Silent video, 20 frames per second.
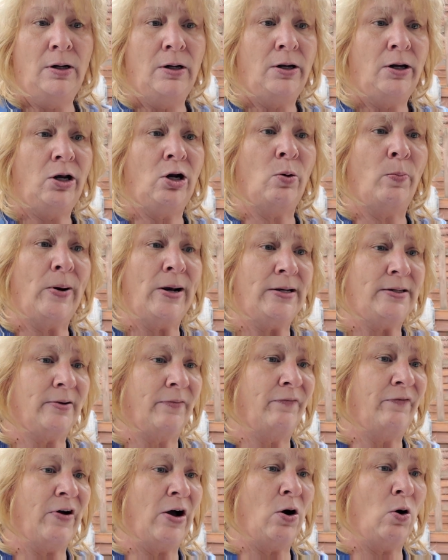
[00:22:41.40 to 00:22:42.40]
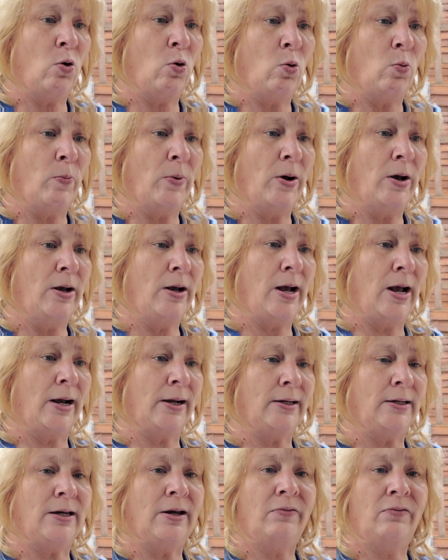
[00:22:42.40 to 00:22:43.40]
you know, piece of foam. I
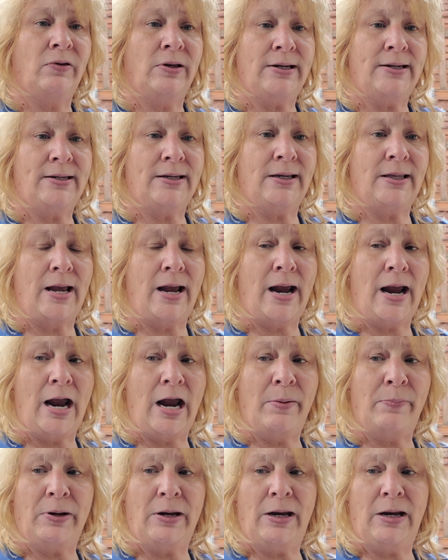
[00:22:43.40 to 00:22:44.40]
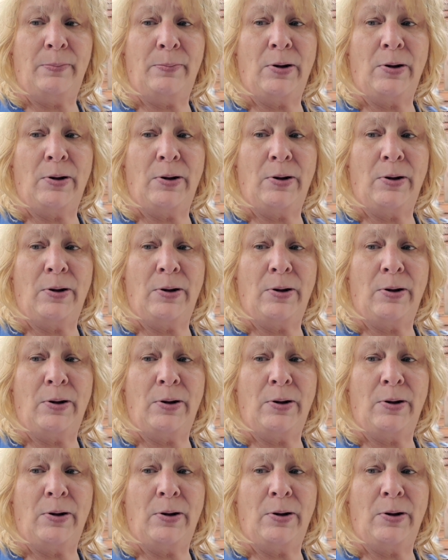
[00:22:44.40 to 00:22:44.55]
could definitely see that happening.